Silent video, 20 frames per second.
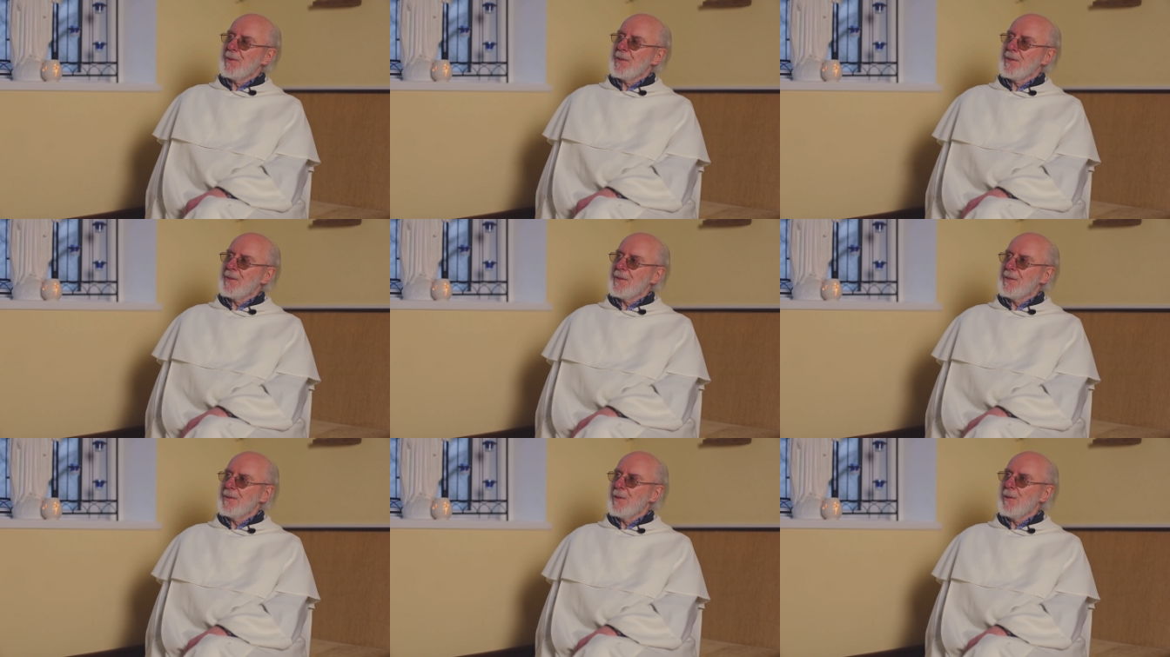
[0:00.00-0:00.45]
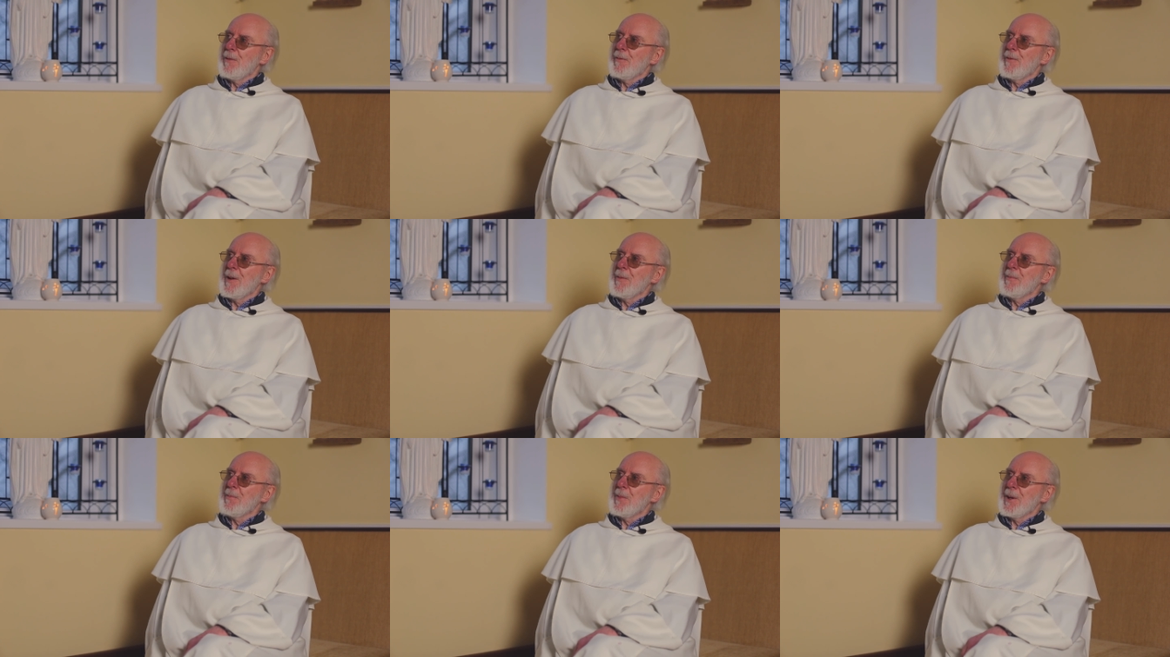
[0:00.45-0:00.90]
was
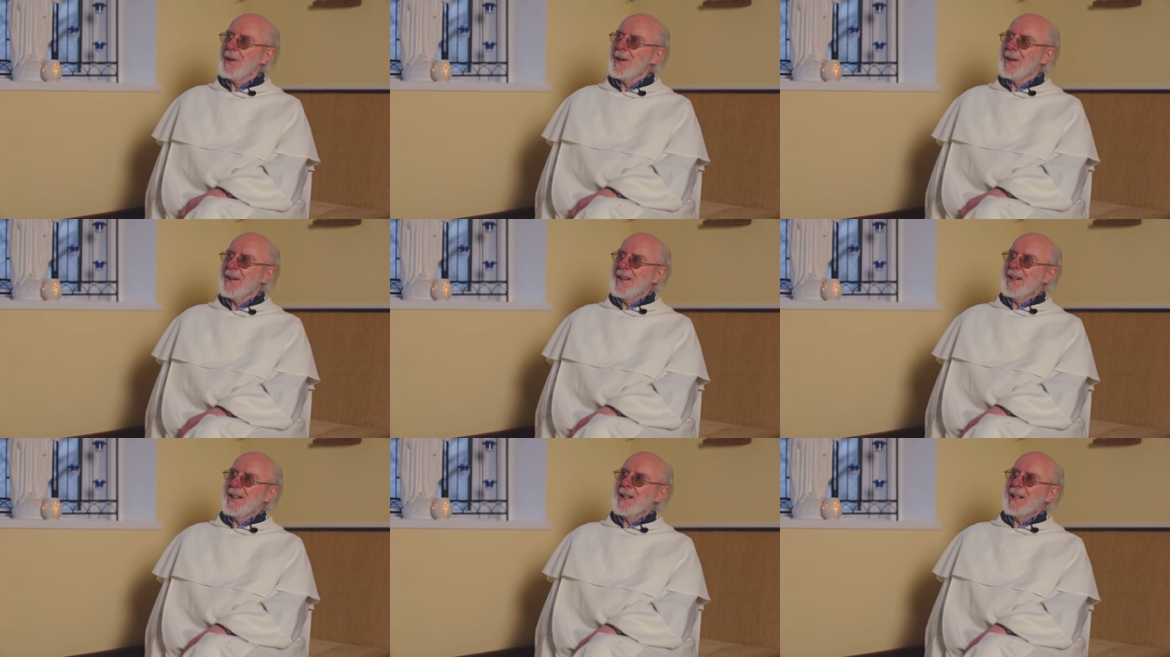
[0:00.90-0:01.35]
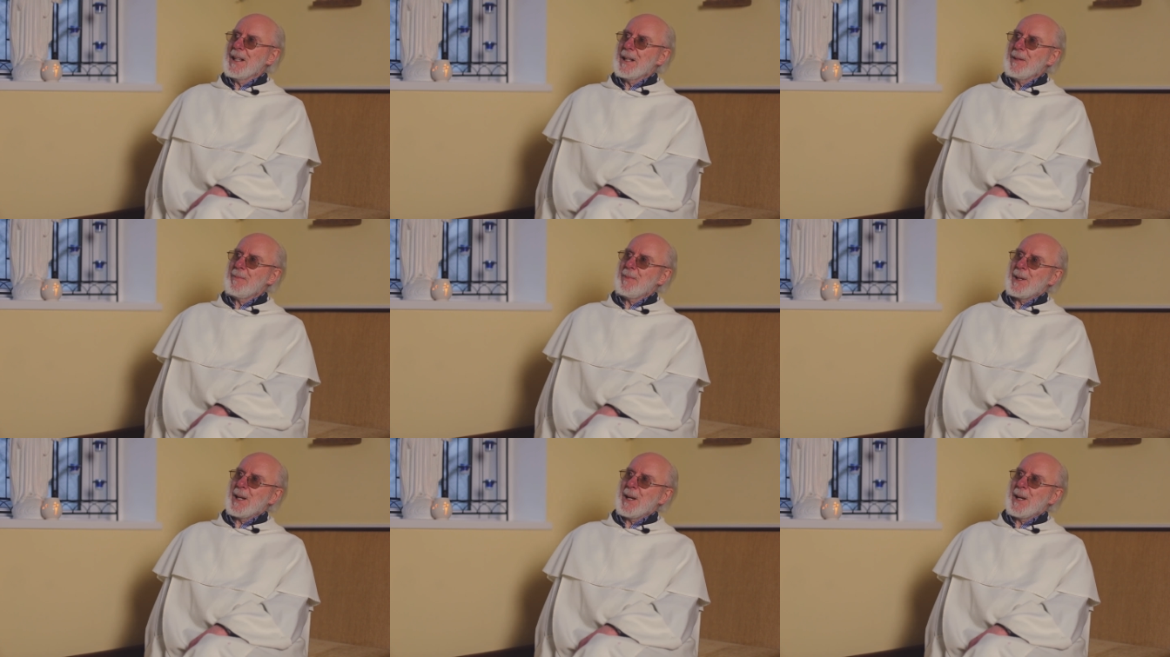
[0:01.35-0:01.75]
November, it